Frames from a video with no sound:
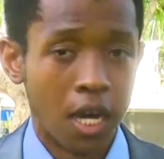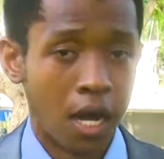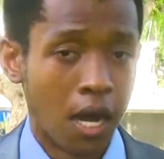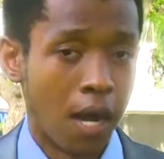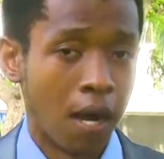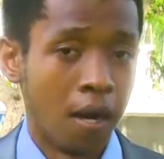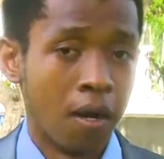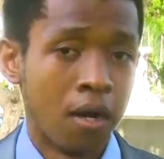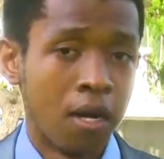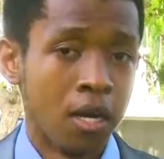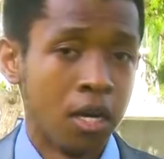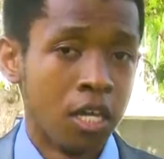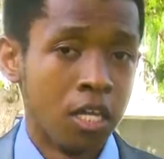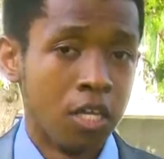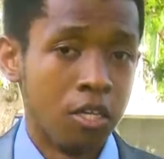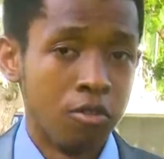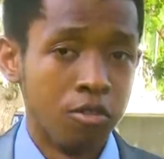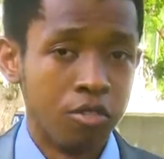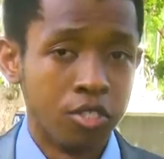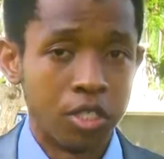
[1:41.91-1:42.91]

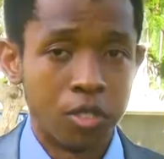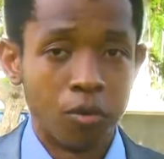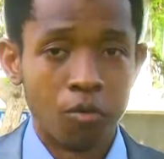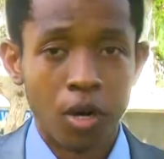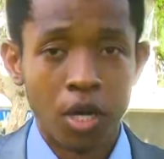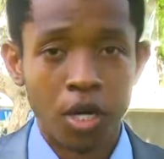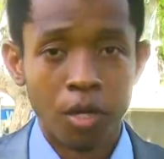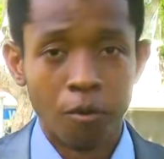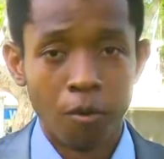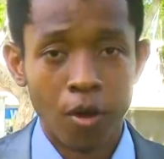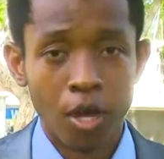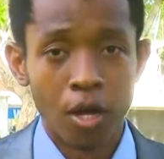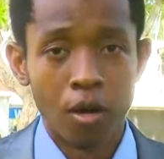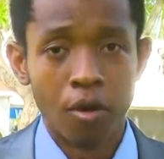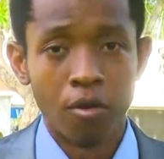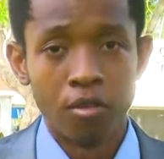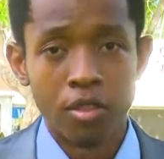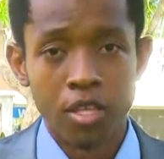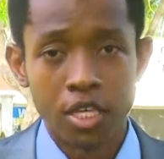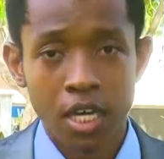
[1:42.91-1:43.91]
are used in one way
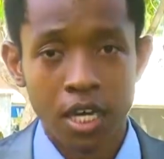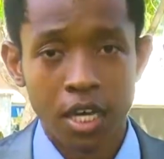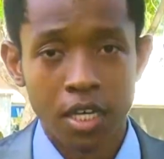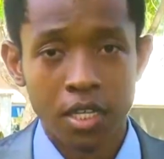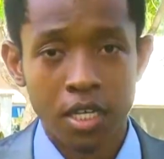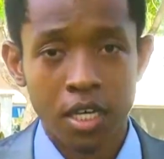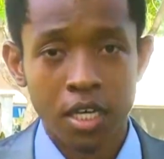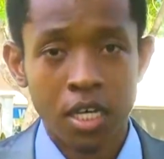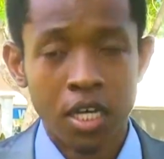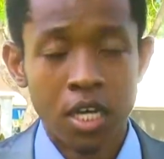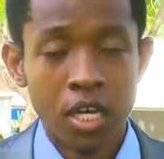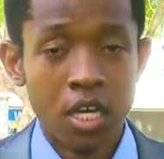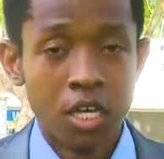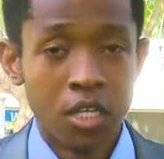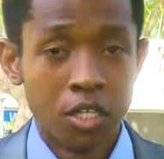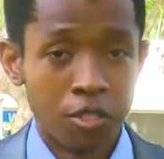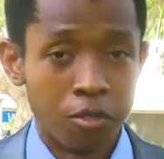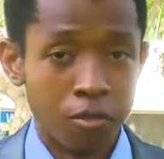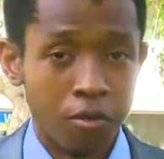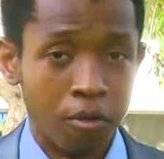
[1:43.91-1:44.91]
or the other
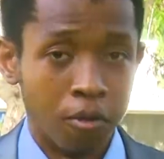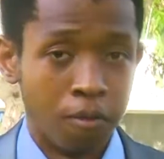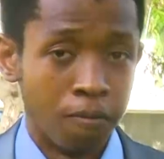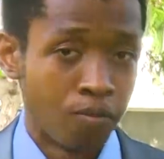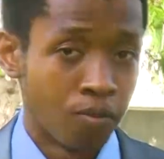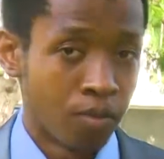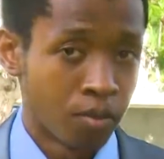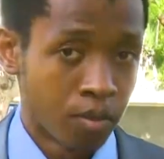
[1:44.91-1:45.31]
to